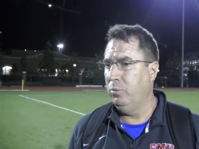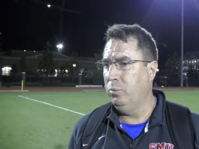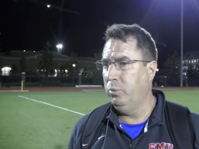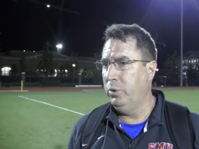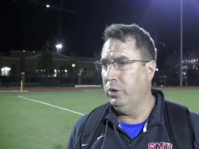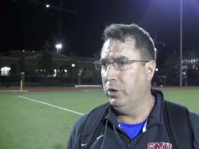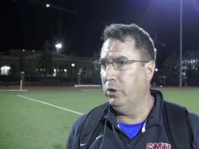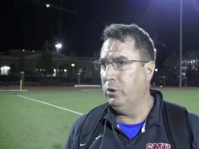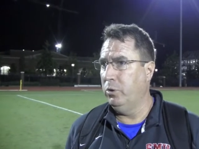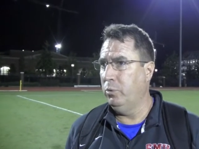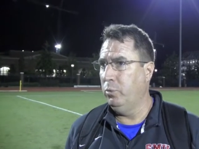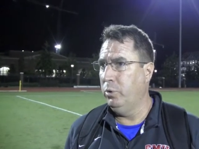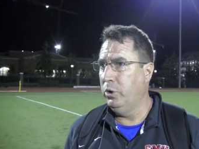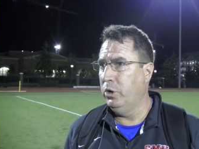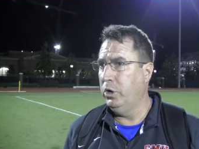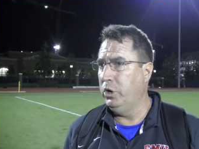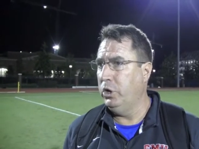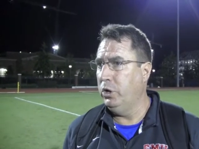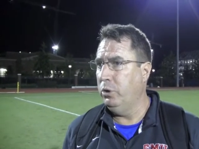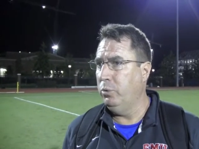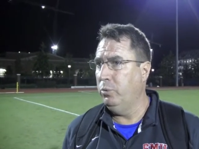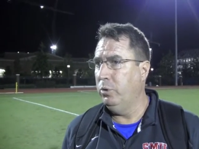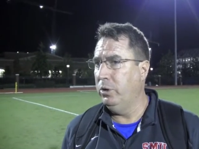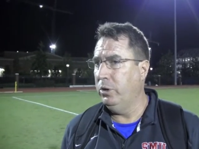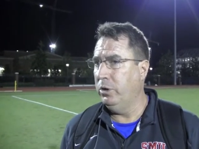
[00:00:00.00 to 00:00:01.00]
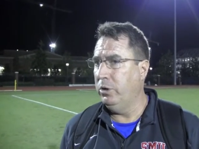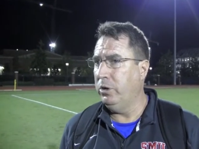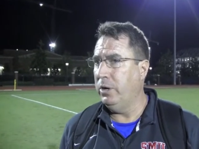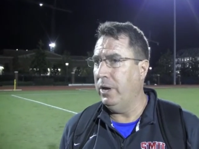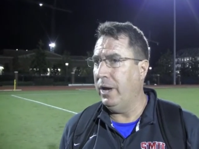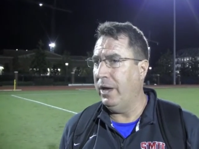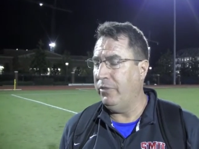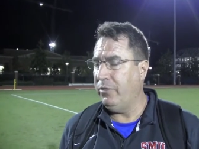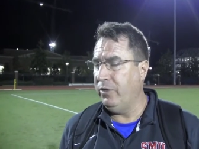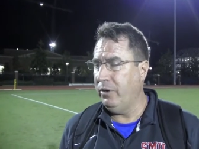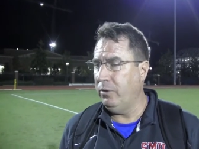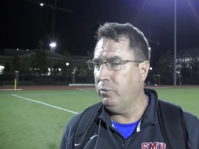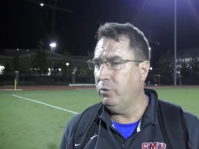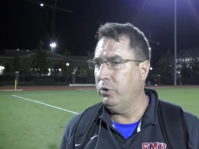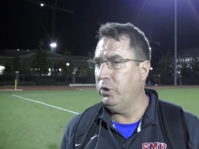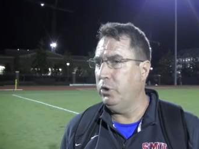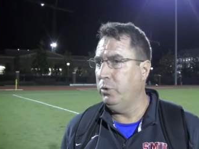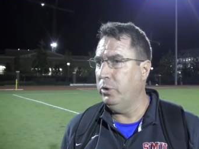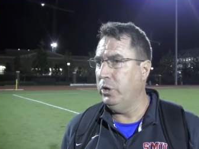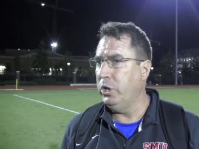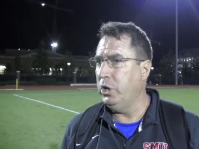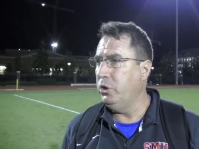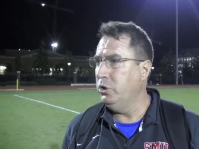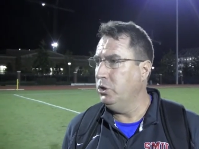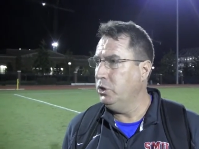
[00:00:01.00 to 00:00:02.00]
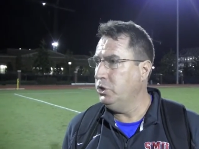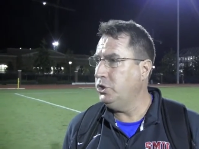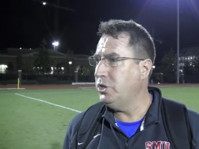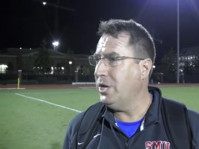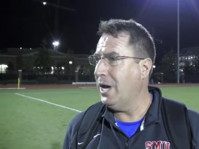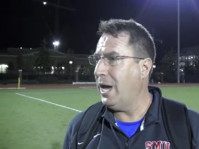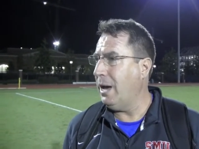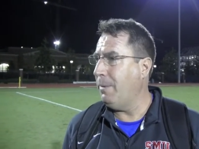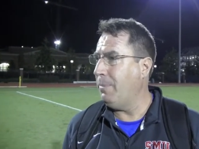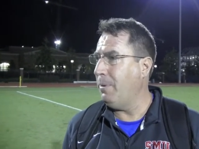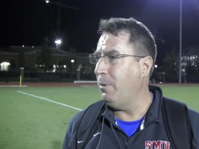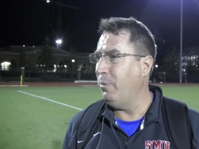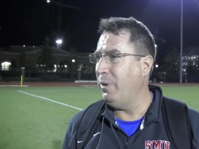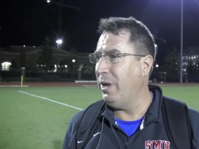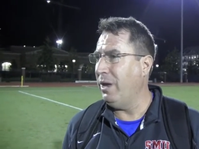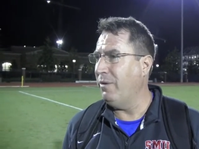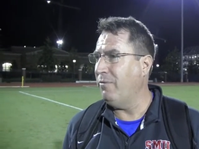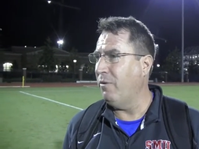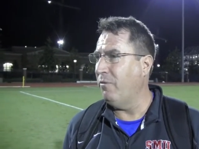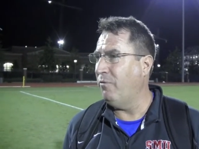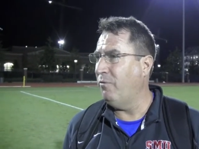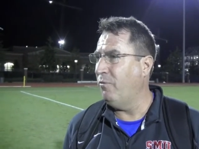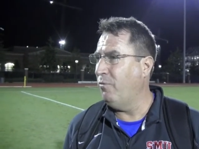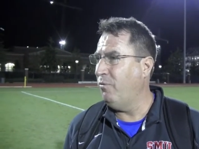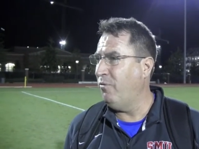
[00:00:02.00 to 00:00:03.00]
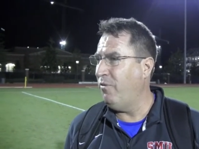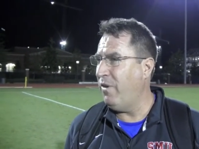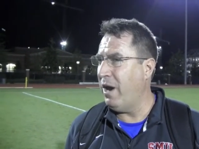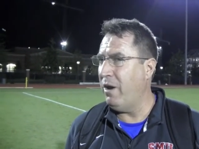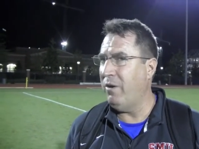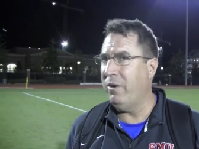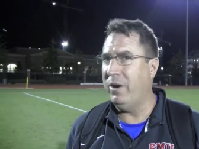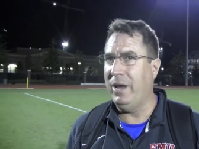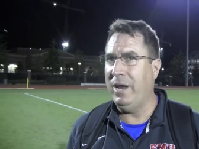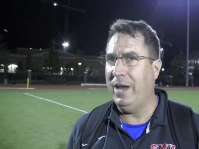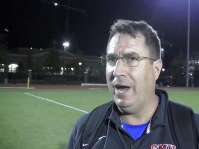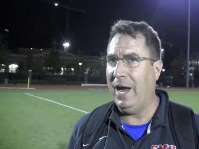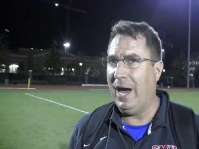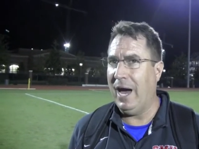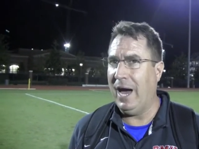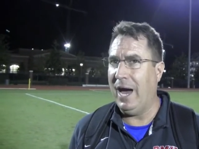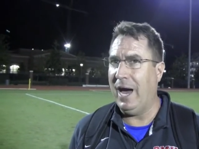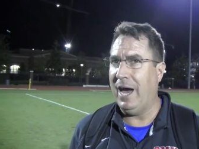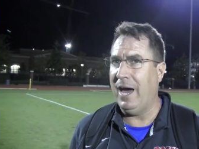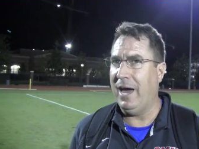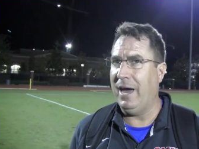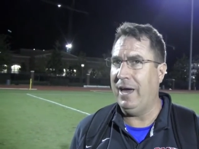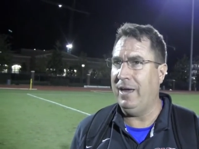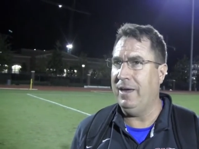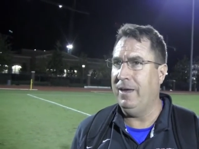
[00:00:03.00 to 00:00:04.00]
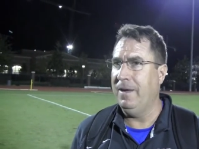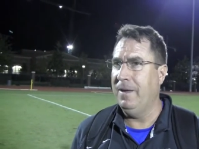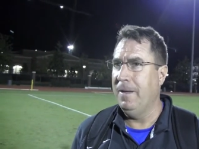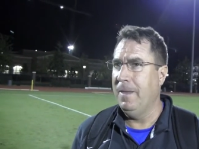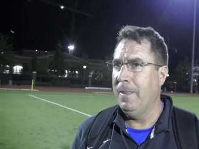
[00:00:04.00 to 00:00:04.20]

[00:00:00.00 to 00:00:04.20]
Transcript: we're, we're, we're I think we're doing a good job, and we have a very high